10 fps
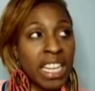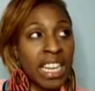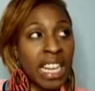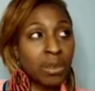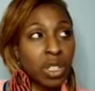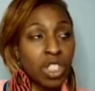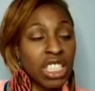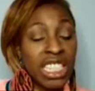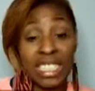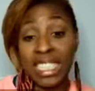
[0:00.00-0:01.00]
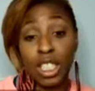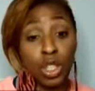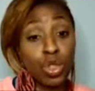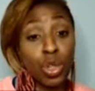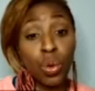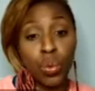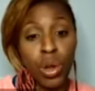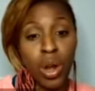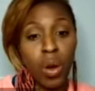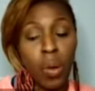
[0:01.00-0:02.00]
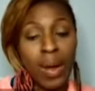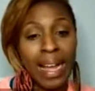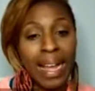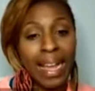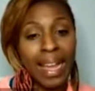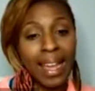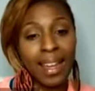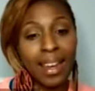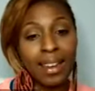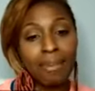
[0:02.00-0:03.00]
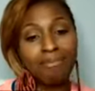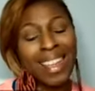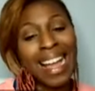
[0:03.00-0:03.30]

And I love what you say. It's like, you don't know. And